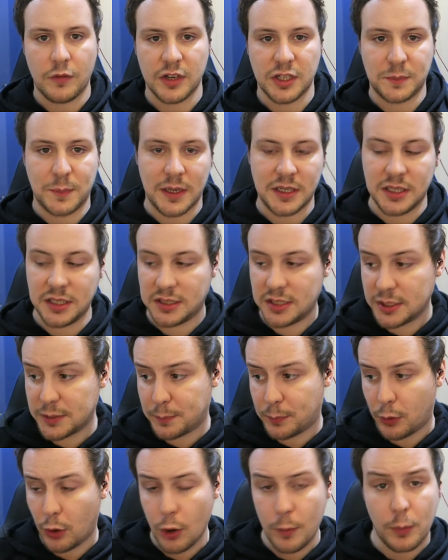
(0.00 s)
especially since
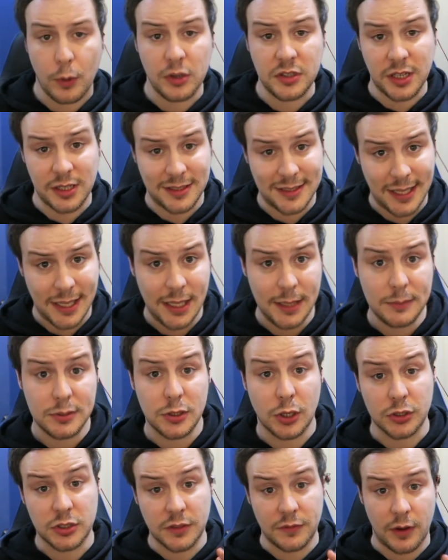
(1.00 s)
pro points and team
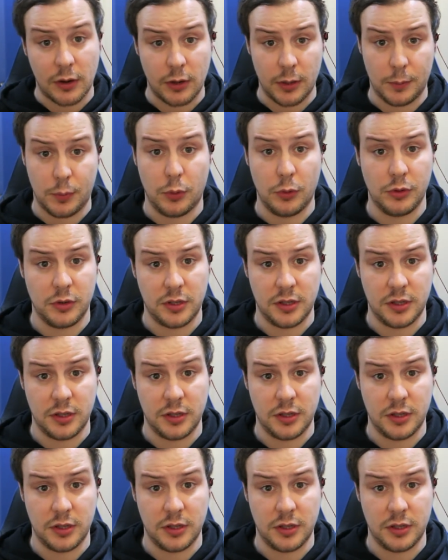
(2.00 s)
slots are very important